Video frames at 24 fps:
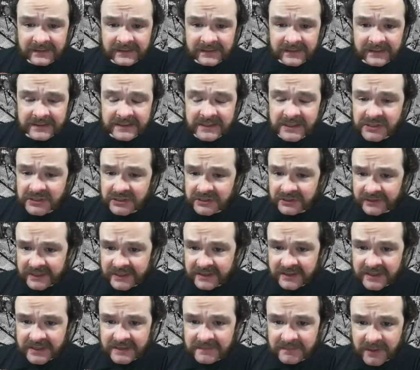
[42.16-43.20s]
Initially,
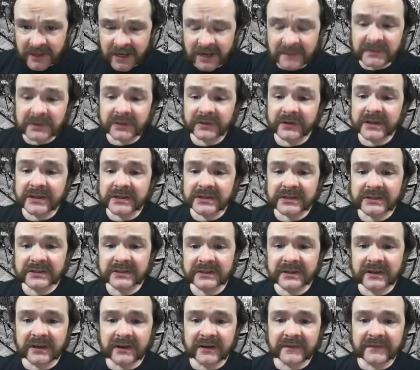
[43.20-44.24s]
the
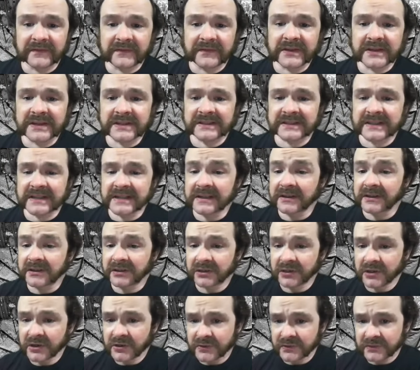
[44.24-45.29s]
population of this
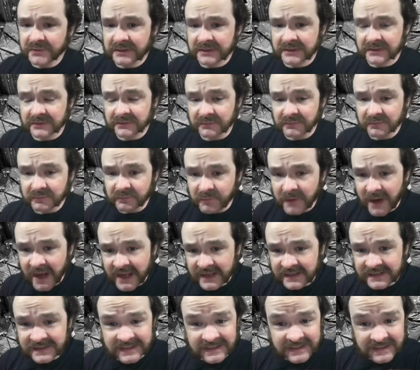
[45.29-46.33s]
enclosed
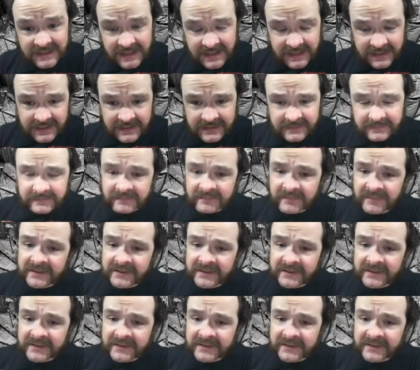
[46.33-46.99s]
rat city